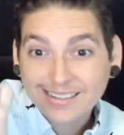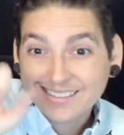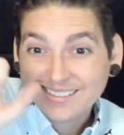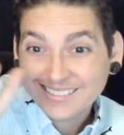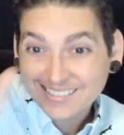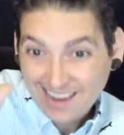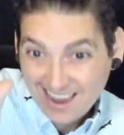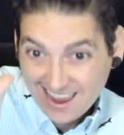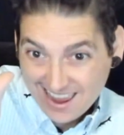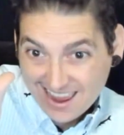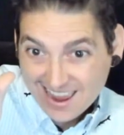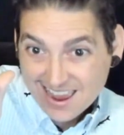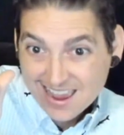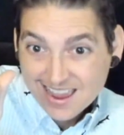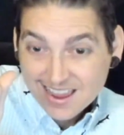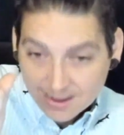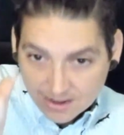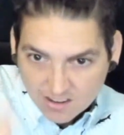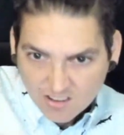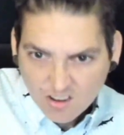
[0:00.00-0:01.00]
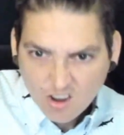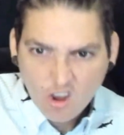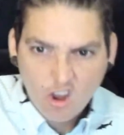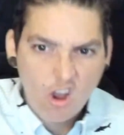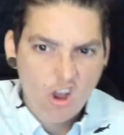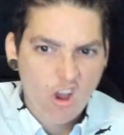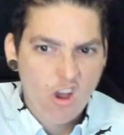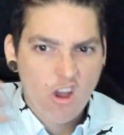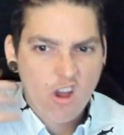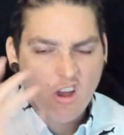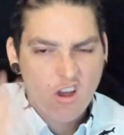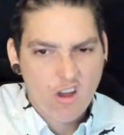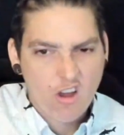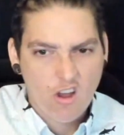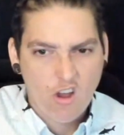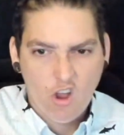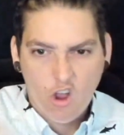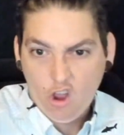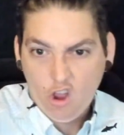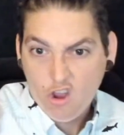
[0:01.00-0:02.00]
And now officials
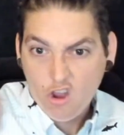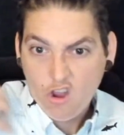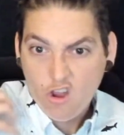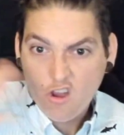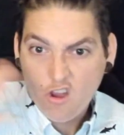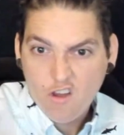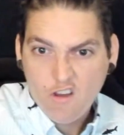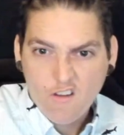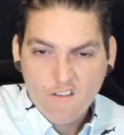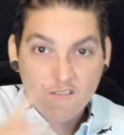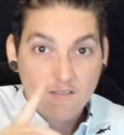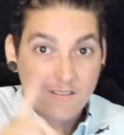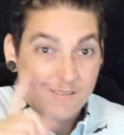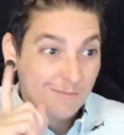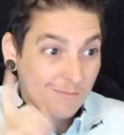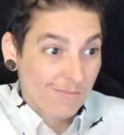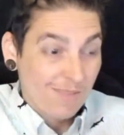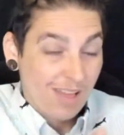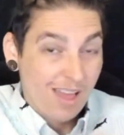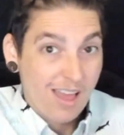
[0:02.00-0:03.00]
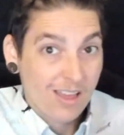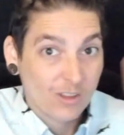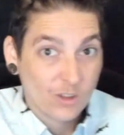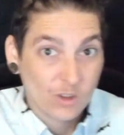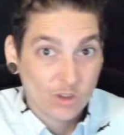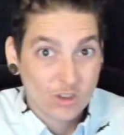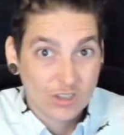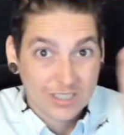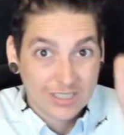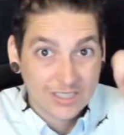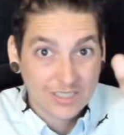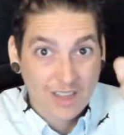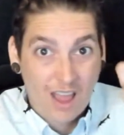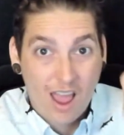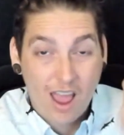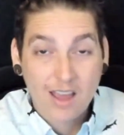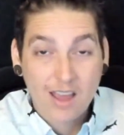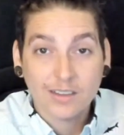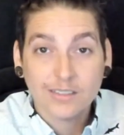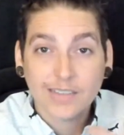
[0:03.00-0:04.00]
from the National Security Agency
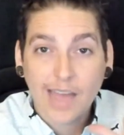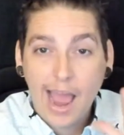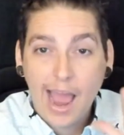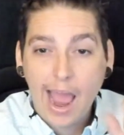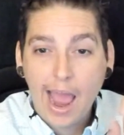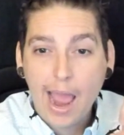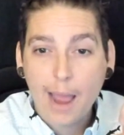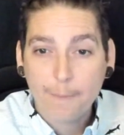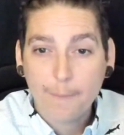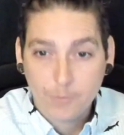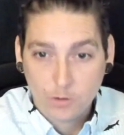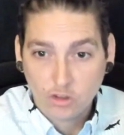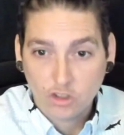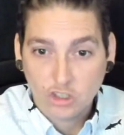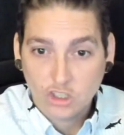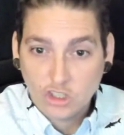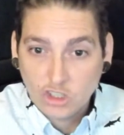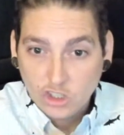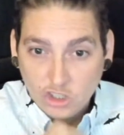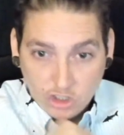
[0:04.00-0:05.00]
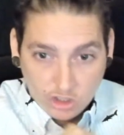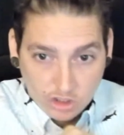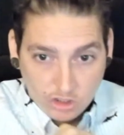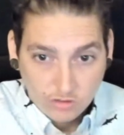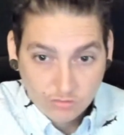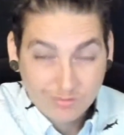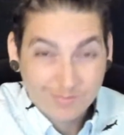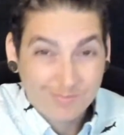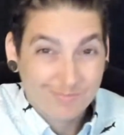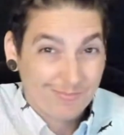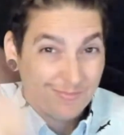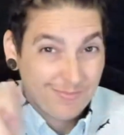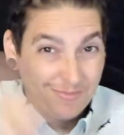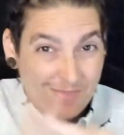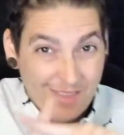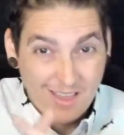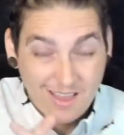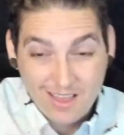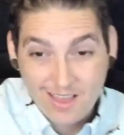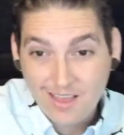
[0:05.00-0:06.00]
and the U.S.
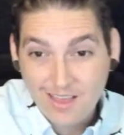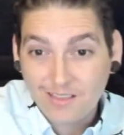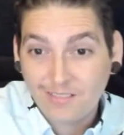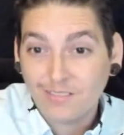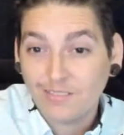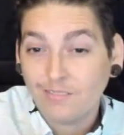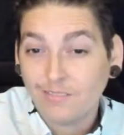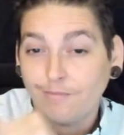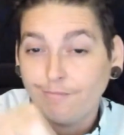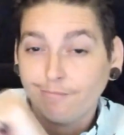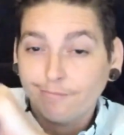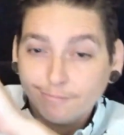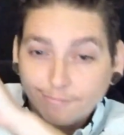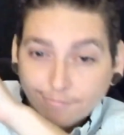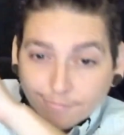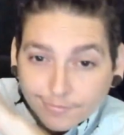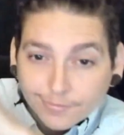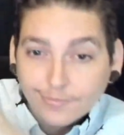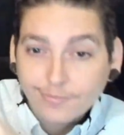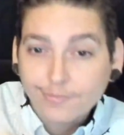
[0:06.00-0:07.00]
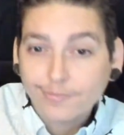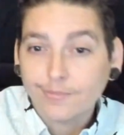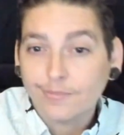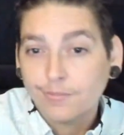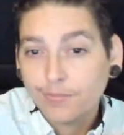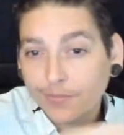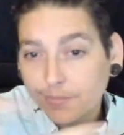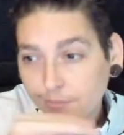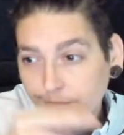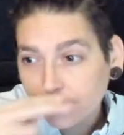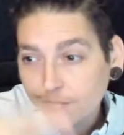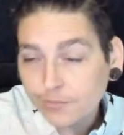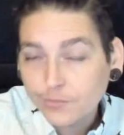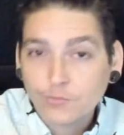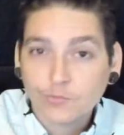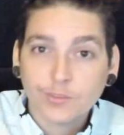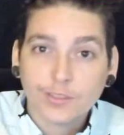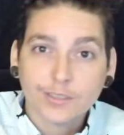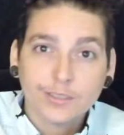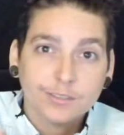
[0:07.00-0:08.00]
Cybersecurity and Infrastructure Security
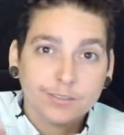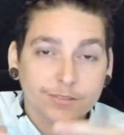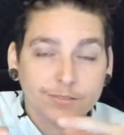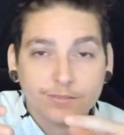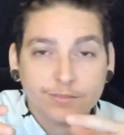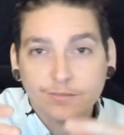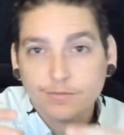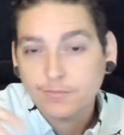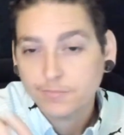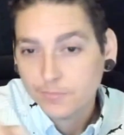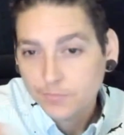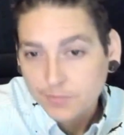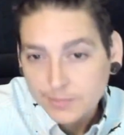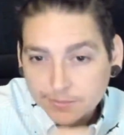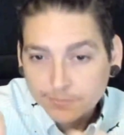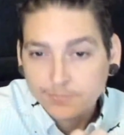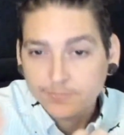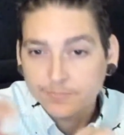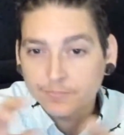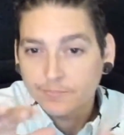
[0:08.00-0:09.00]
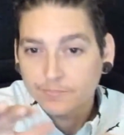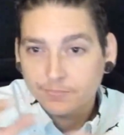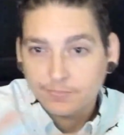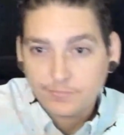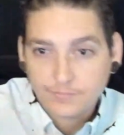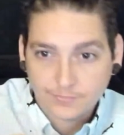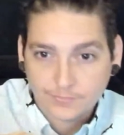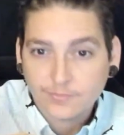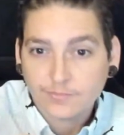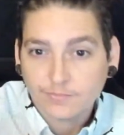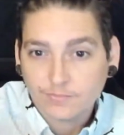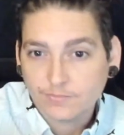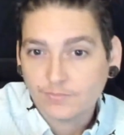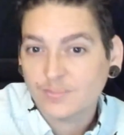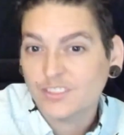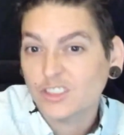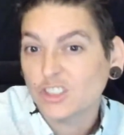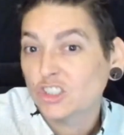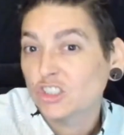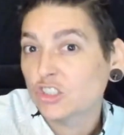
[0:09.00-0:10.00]
Agency are
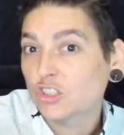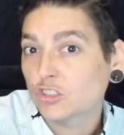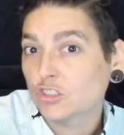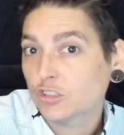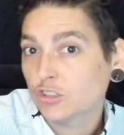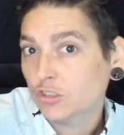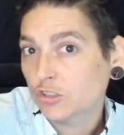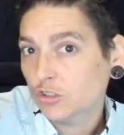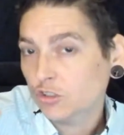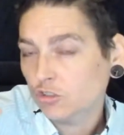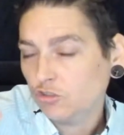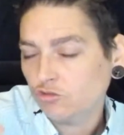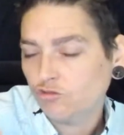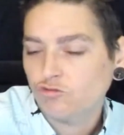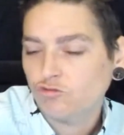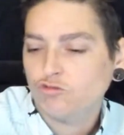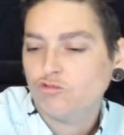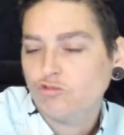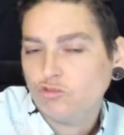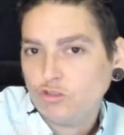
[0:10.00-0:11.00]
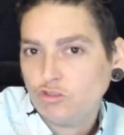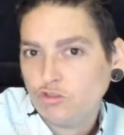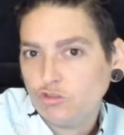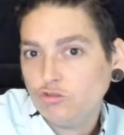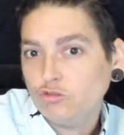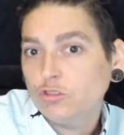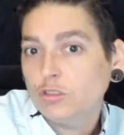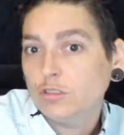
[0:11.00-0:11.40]
tracking the threat.